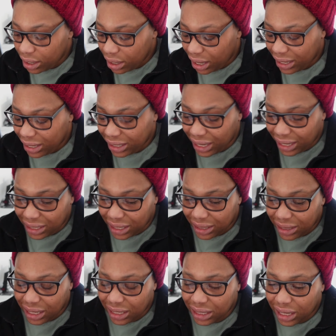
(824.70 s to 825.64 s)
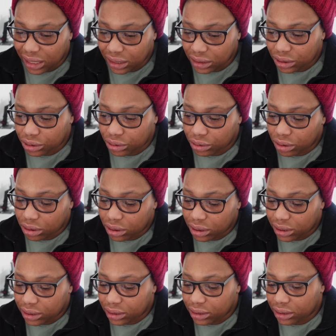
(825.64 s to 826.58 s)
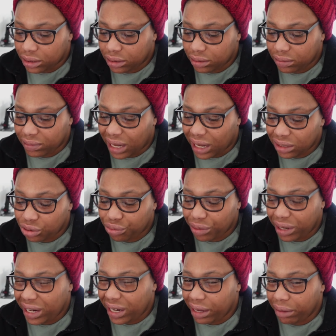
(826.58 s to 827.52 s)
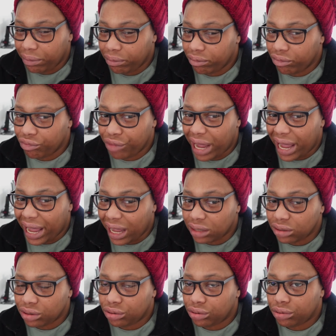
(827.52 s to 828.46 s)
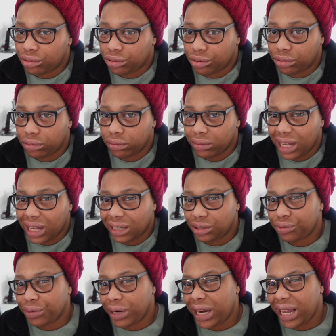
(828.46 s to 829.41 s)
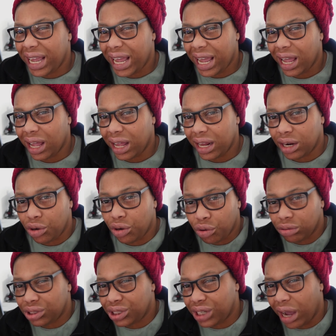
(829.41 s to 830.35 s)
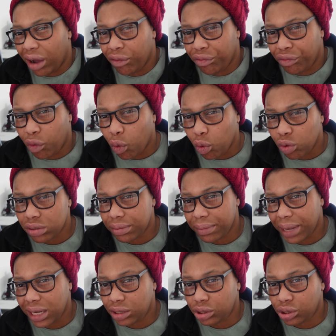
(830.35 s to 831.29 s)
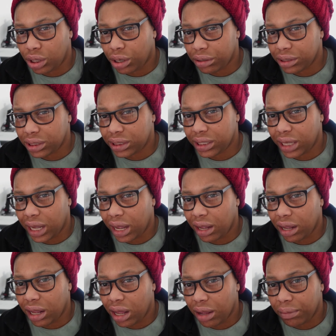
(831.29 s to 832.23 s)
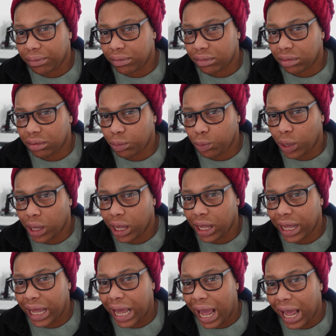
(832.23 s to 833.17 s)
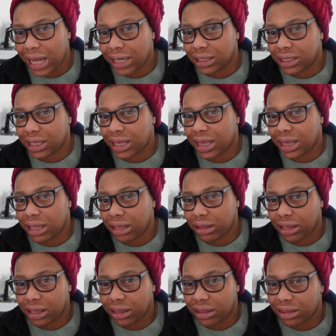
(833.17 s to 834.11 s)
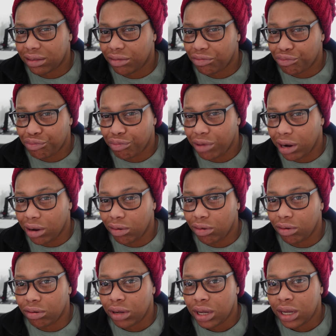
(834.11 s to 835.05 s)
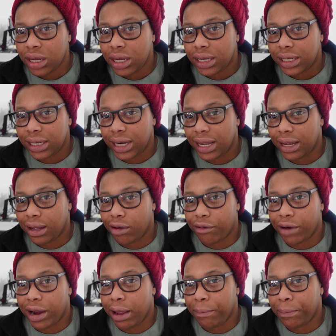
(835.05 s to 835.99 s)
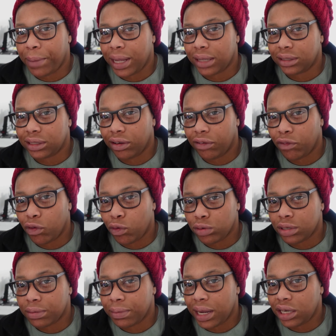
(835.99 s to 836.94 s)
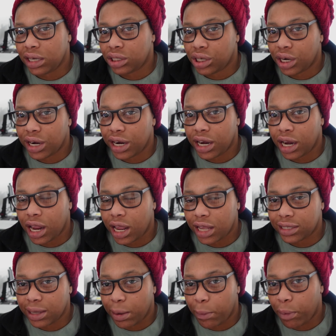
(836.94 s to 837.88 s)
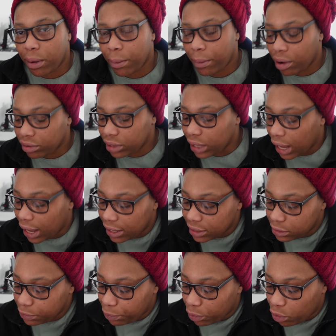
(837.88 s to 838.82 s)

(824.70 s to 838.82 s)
I think that's really it. That's really it in a nutshell for automation, I'd say. Get into the real nitty gritty bits of automation in a separate podcast.